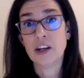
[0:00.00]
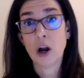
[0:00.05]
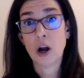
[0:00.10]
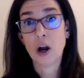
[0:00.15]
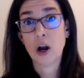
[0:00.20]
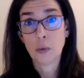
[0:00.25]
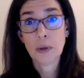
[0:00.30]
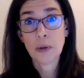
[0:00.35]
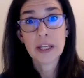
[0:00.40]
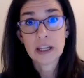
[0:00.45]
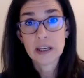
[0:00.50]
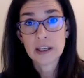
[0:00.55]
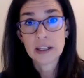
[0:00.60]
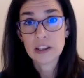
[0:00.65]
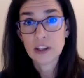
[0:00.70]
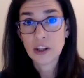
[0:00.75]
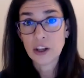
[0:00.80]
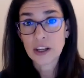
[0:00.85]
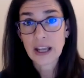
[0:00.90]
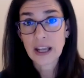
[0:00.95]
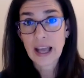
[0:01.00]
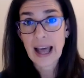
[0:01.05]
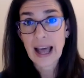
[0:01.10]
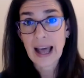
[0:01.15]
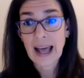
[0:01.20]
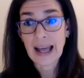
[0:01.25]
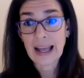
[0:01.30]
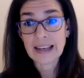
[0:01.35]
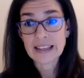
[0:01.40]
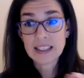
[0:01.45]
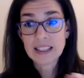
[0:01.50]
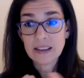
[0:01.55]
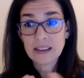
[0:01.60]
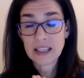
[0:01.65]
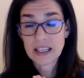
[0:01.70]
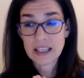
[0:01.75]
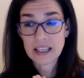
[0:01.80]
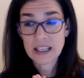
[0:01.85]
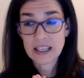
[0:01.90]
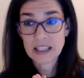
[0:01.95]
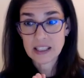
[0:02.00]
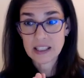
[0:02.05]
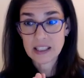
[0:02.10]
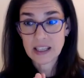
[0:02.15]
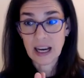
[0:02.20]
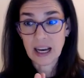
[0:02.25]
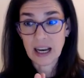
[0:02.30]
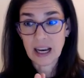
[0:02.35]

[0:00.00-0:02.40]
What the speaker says: Are we going to look at this